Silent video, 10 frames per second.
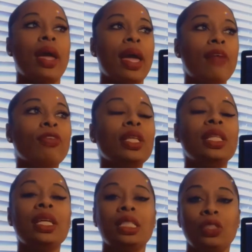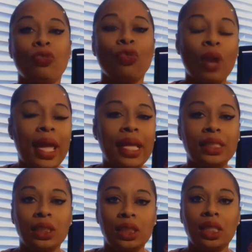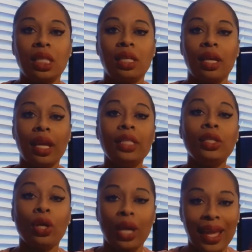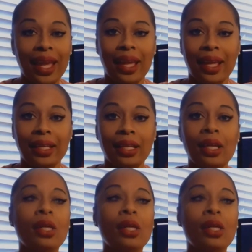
Everything is fresh in your head.